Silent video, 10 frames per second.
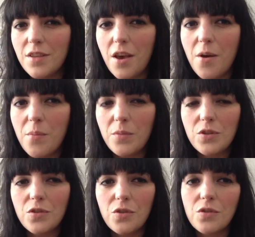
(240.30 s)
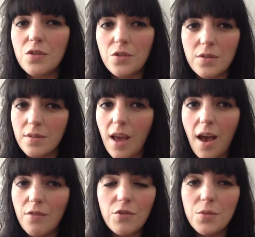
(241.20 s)
to talk to just
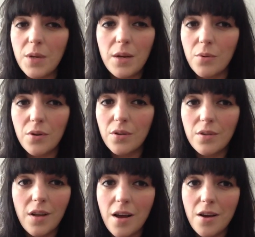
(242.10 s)
average people,